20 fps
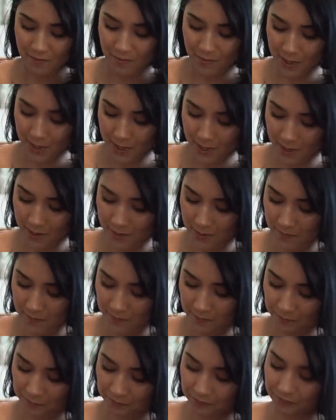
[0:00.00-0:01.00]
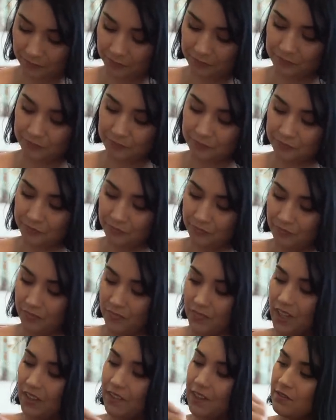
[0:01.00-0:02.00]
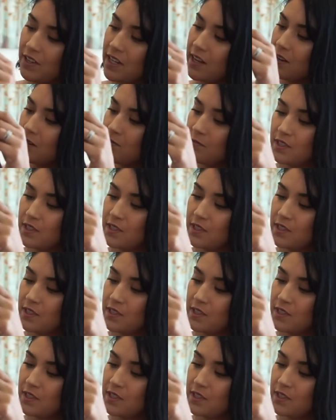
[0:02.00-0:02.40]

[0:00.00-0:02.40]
But um, then we got